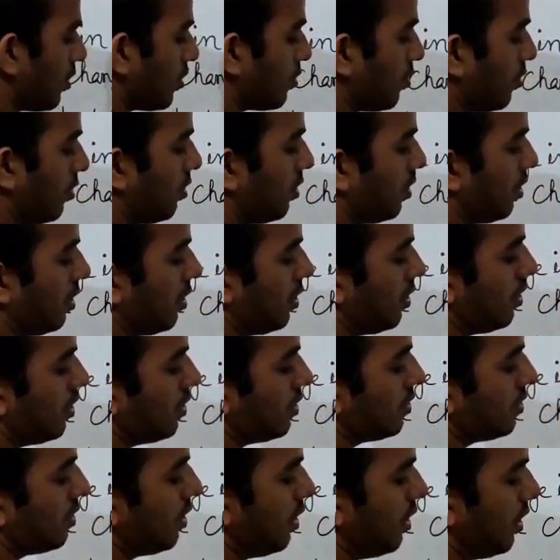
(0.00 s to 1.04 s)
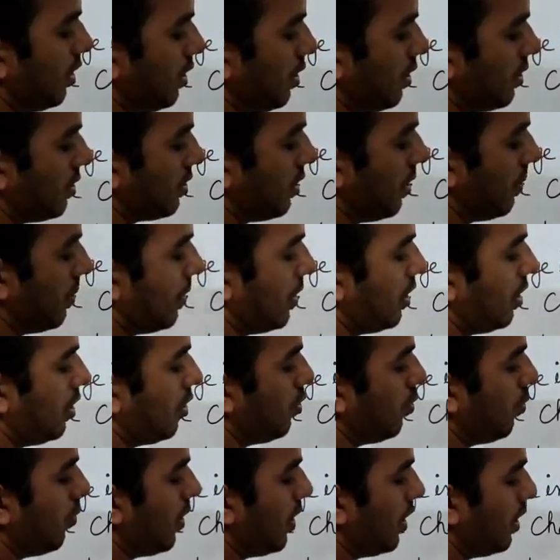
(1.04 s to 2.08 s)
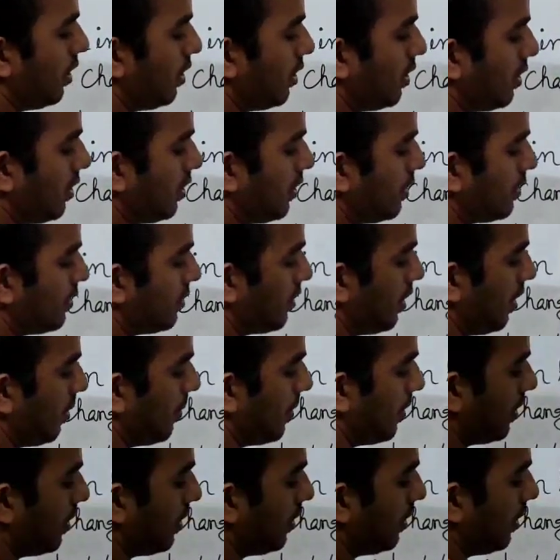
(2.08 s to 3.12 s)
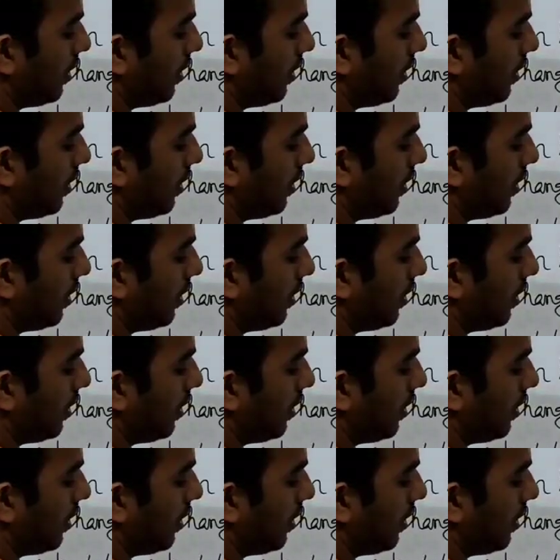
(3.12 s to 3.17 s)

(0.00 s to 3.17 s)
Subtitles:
So 7 into 1 7,